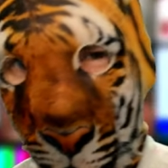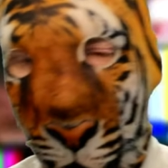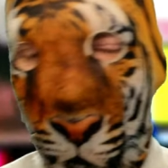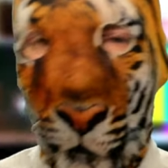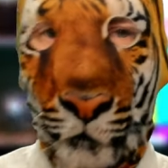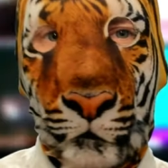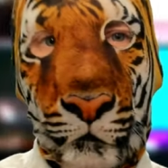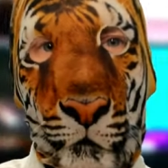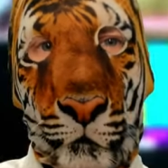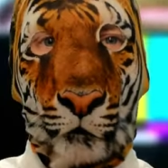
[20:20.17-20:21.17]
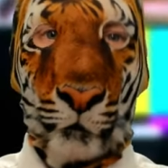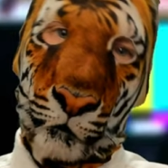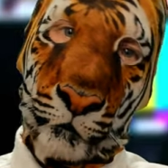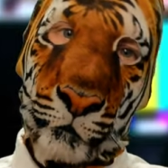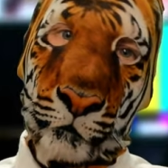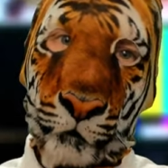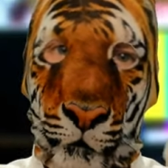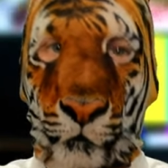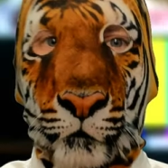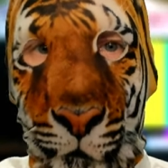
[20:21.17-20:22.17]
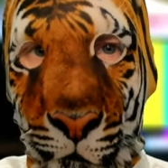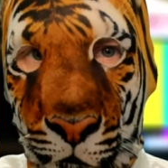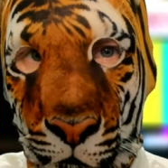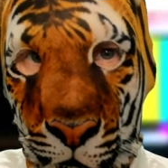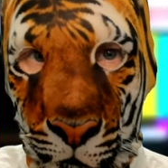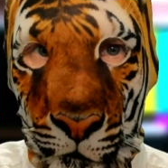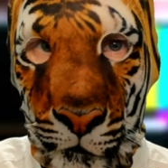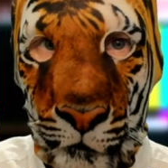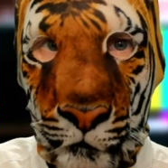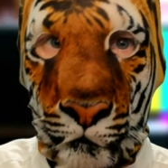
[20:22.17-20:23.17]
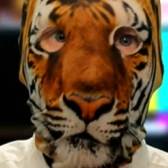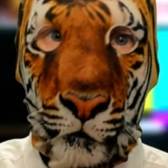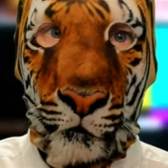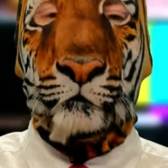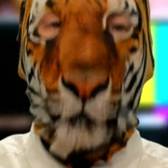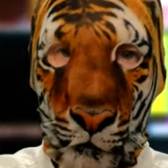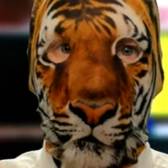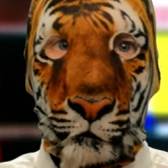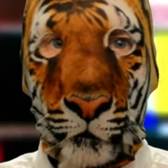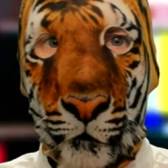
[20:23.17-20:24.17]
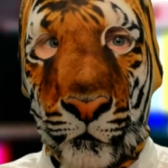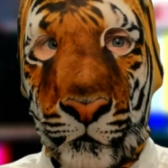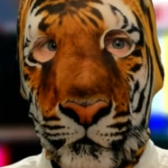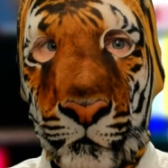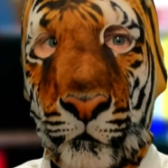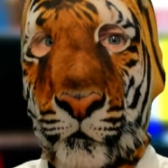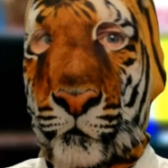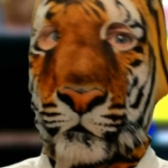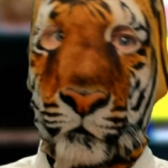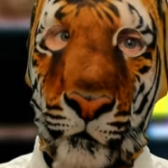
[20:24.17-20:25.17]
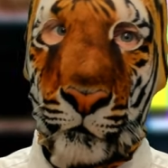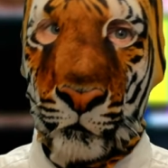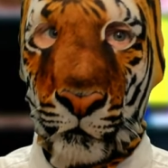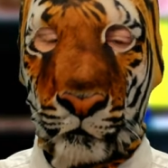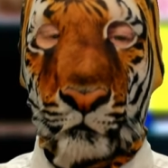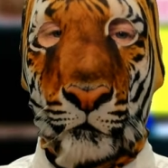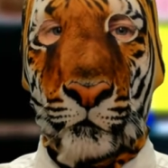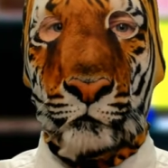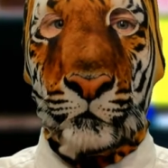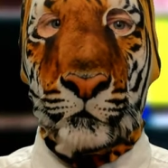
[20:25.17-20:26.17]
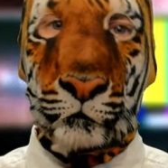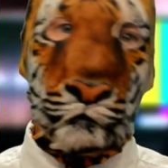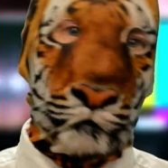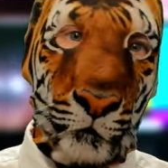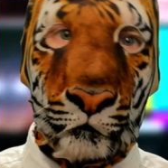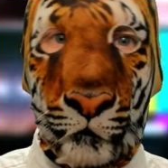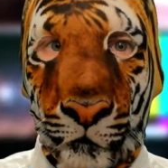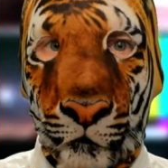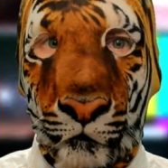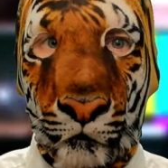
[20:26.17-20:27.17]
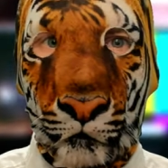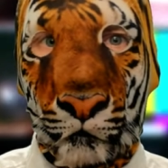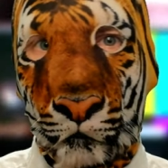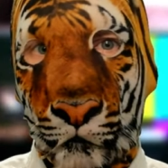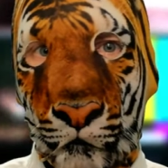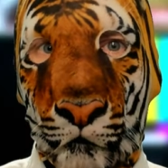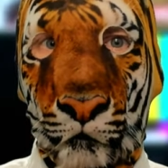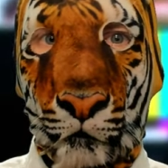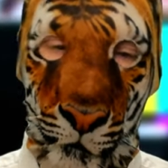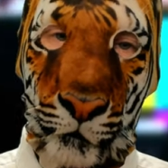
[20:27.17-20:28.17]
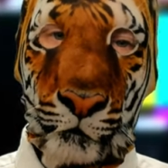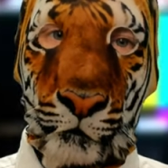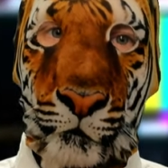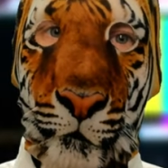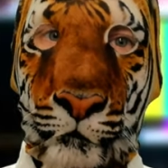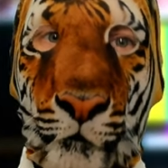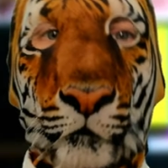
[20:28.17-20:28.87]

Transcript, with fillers: on. So, when you give children agency, okay, over their body and their environment, you know, what do you think they're going to happen?